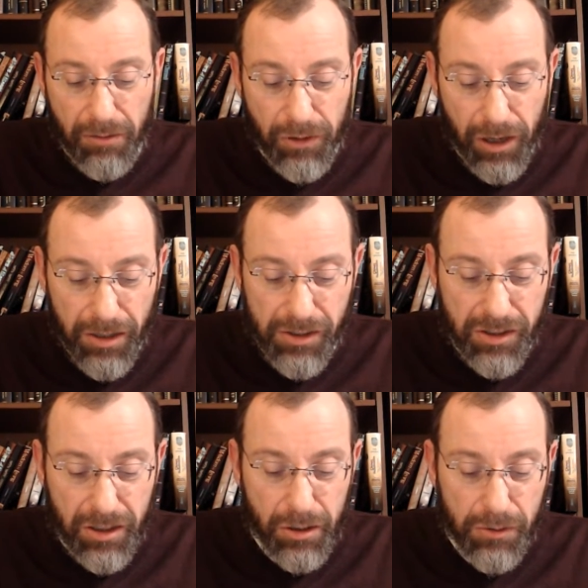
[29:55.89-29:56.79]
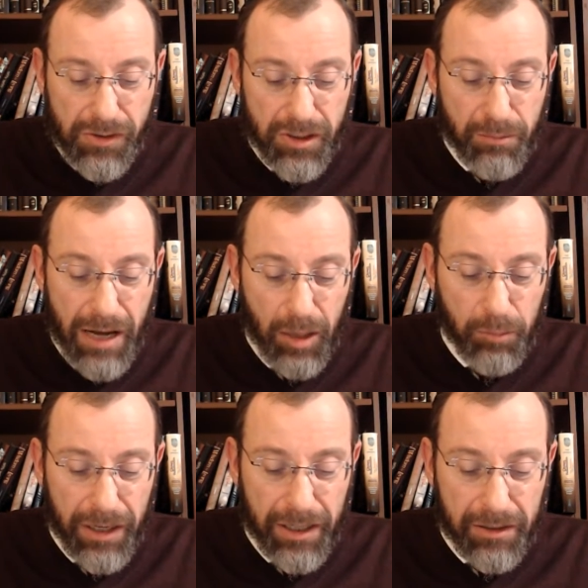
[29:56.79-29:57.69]
Va'asa osa
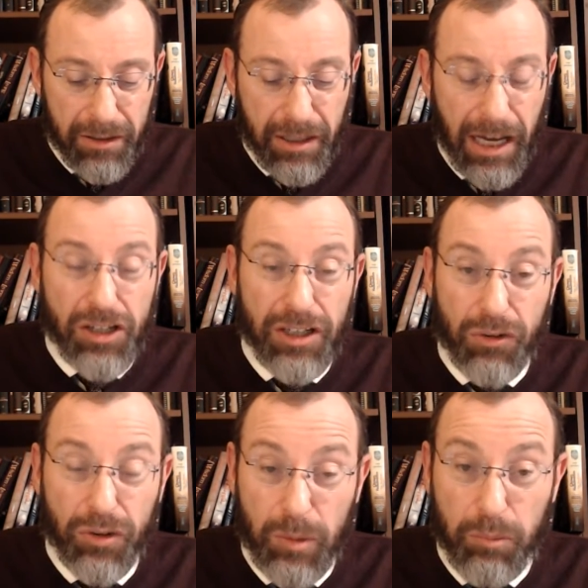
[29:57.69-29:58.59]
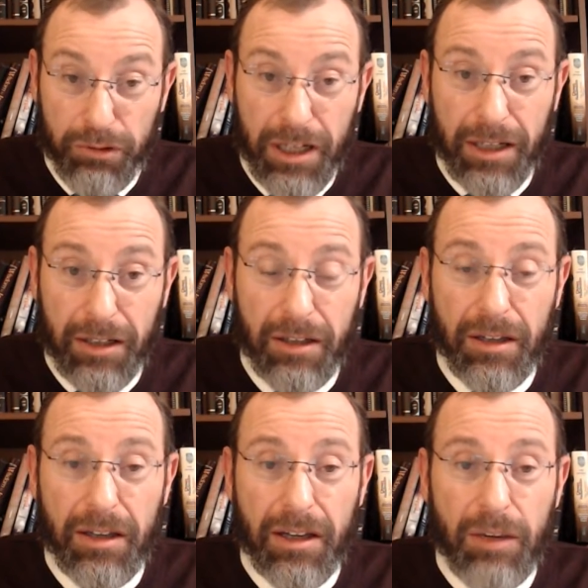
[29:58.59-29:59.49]
malbein. Actually, he took the brick,
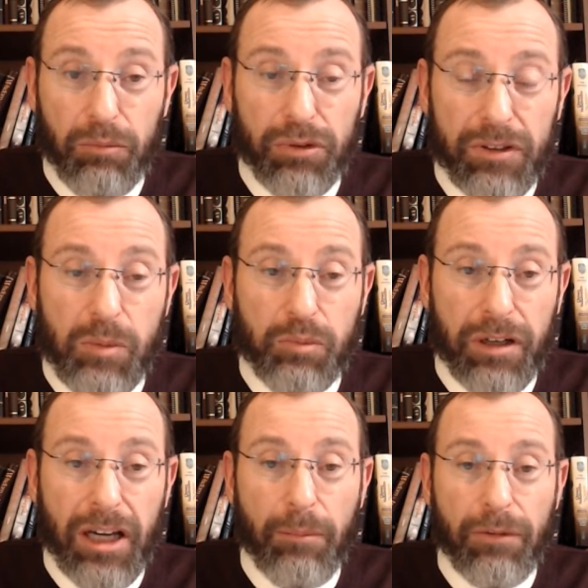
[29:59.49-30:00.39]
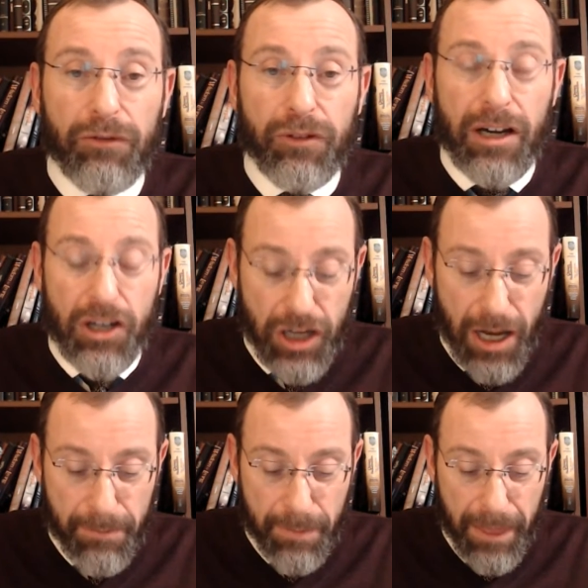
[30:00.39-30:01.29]
brought this brick up before
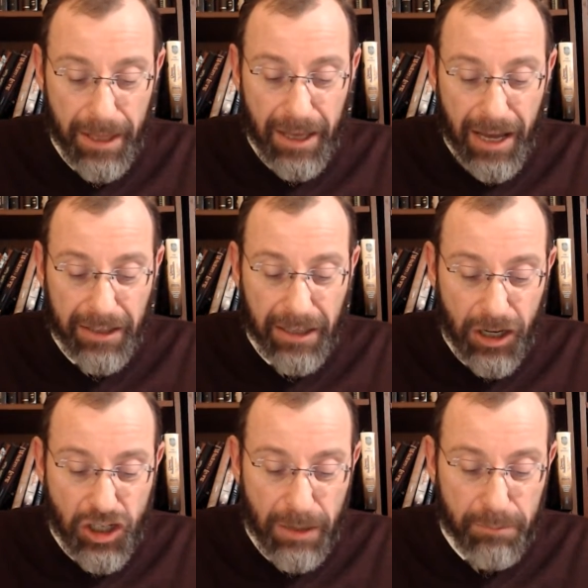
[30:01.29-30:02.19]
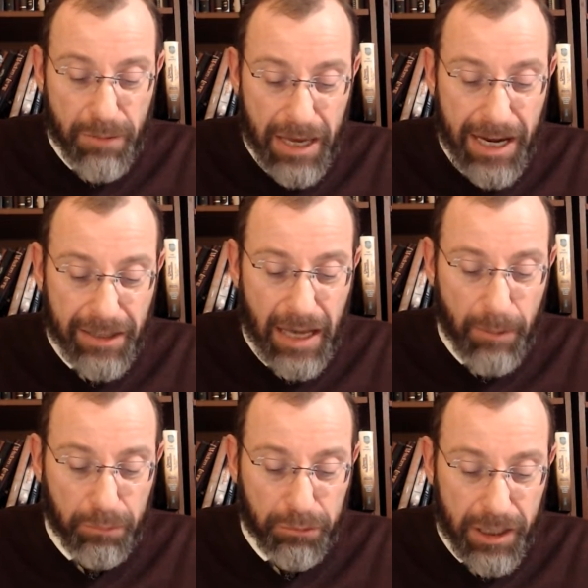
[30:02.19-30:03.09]
Hashem, and then Hashem made
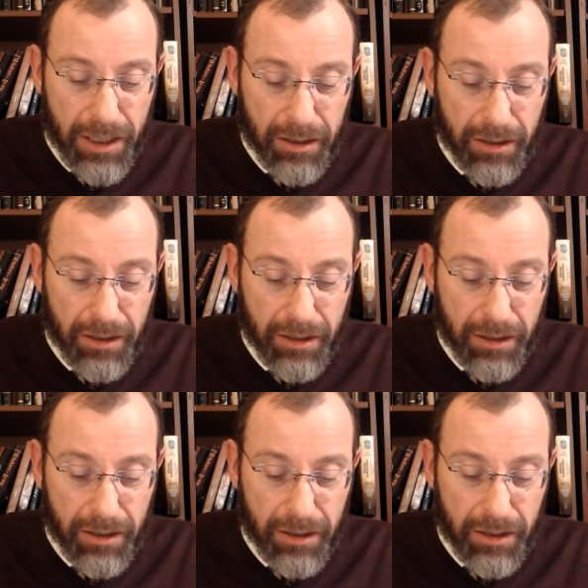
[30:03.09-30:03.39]
that brick,